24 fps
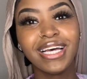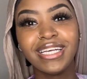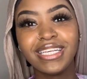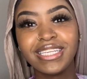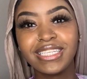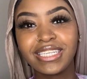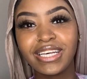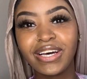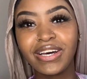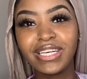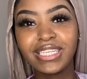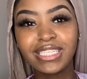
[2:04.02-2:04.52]

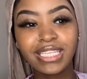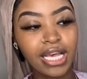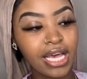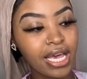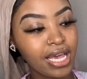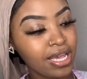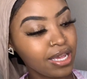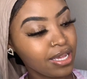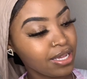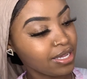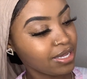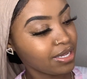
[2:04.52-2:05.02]
So it
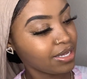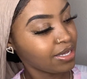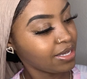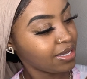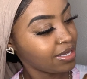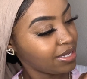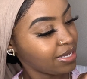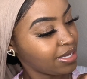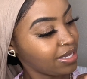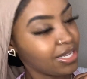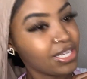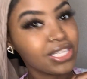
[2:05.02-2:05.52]
say,
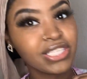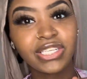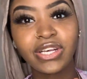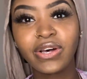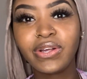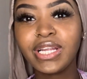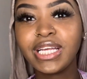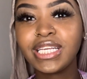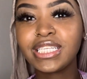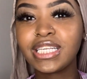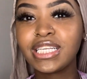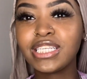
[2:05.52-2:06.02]
so
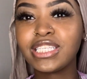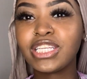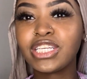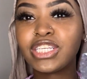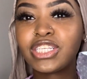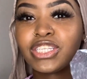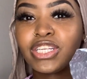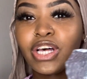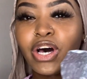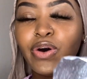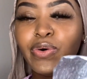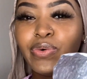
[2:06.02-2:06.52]
this is the
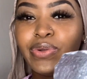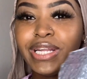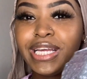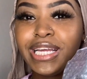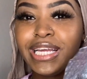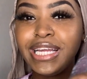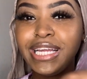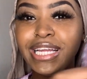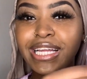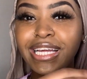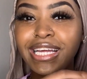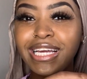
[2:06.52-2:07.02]

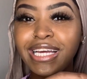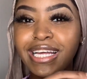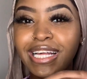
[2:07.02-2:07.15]
Sony.